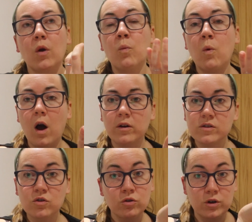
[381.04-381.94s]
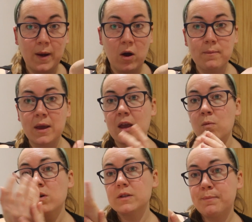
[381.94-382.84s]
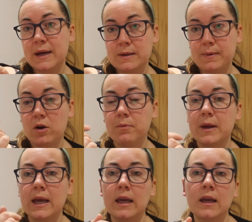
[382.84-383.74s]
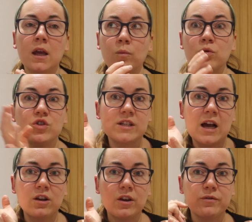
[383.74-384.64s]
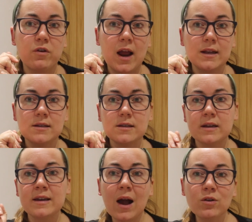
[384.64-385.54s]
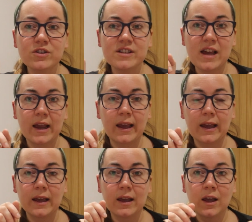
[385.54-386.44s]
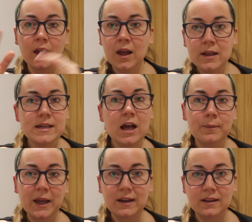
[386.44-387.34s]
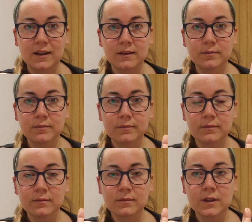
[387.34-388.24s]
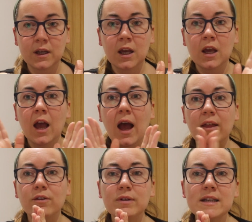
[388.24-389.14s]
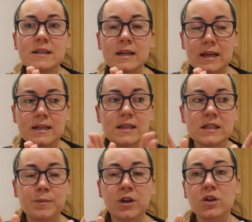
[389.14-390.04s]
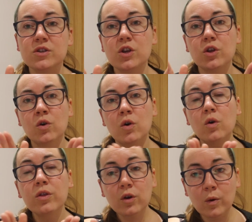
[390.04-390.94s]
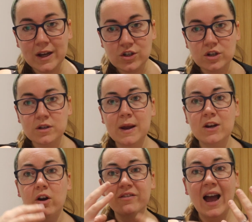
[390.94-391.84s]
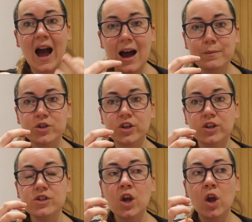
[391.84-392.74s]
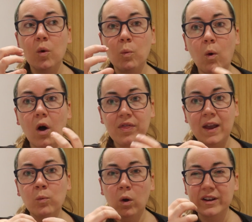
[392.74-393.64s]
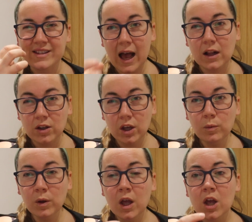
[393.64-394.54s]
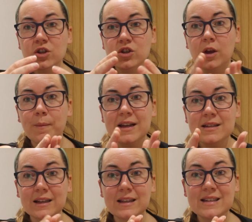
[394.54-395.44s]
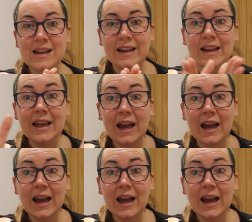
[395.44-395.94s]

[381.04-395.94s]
what's good about me, what's bad about me, would you tell your friends, and now you're saying, tell me anything. And the reason is because your other questions may not have captured what they want to tell you. So you're basically saying,